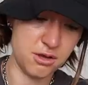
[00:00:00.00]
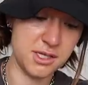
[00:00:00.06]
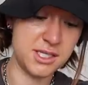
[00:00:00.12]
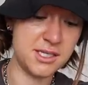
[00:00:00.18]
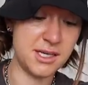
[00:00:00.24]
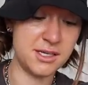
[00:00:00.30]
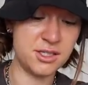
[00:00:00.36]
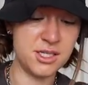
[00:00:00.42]

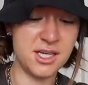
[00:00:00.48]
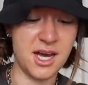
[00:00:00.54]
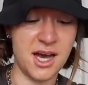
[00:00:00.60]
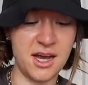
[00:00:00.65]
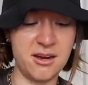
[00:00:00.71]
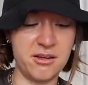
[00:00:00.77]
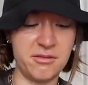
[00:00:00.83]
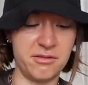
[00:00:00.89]
this is actually
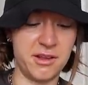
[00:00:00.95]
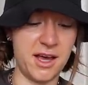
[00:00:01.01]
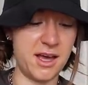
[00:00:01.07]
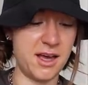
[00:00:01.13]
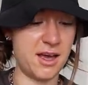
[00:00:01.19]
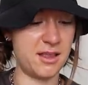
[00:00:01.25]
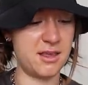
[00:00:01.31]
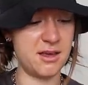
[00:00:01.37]
kind of
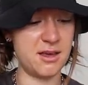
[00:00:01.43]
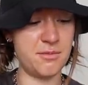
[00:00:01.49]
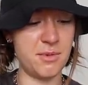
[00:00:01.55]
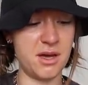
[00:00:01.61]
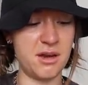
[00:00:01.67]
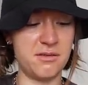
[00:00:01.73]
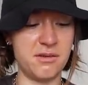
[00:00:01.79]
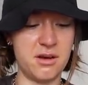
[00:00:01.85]
light. I think I
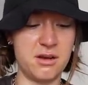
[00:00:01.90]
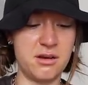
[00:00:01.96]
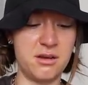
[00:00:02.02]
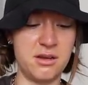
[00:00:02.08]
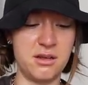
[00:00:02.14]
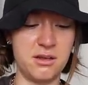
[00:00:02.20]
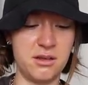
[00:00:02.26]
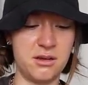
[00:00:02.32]
might have
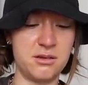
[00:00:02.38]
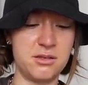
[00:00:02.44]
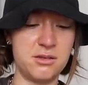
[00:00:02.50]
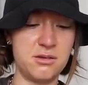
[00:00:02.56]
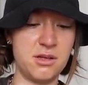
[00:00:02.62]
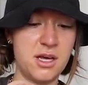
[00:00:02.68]
gotten it a little too